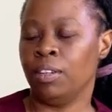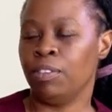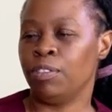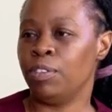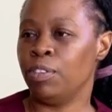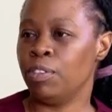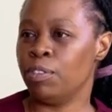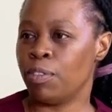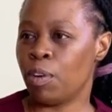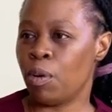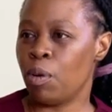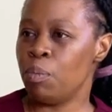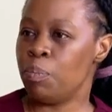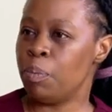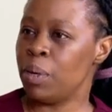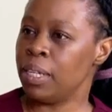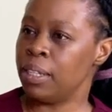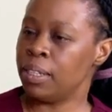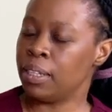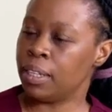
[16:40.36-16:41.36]
If you've
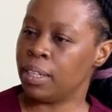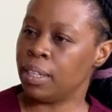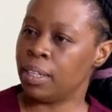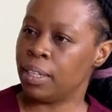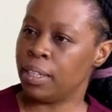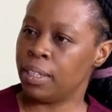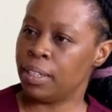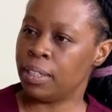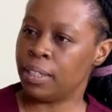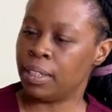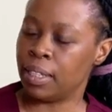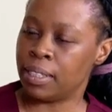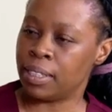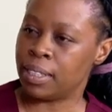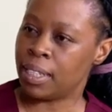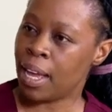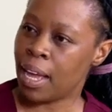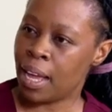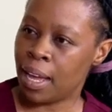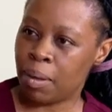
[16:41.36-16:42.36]
opened the
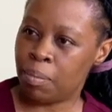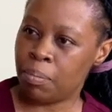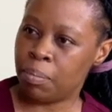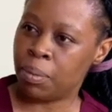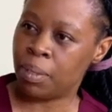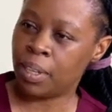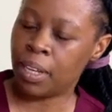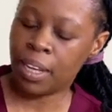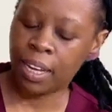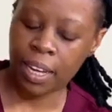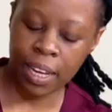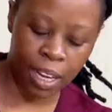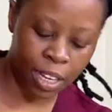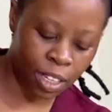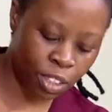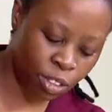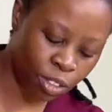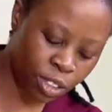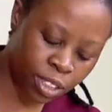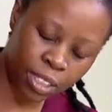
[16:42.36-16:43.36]
tab
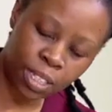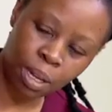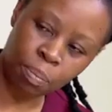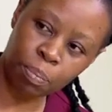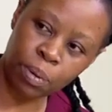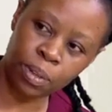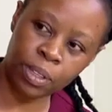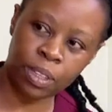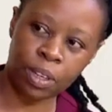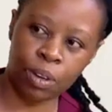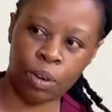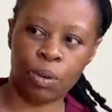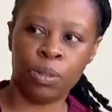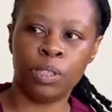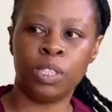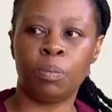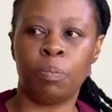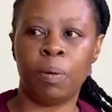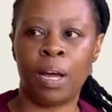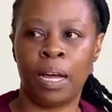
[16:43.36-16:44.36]
and you step on the
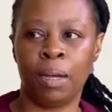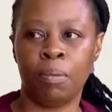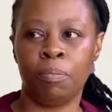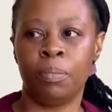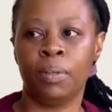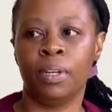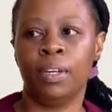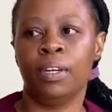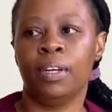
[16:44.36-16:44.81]
hose pipe,